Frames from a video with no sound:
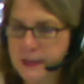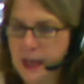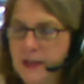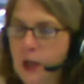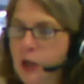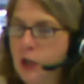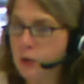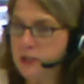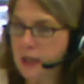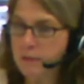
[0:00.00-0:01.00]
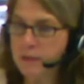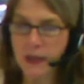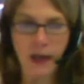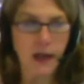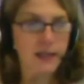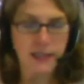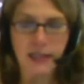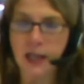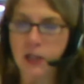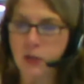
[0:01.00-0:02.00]
I know some
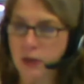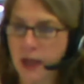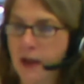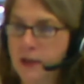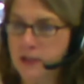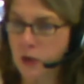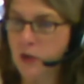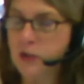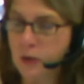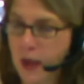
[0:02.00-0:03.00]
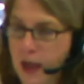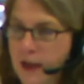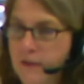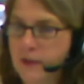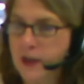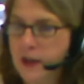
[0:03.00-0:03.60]
states or counties also have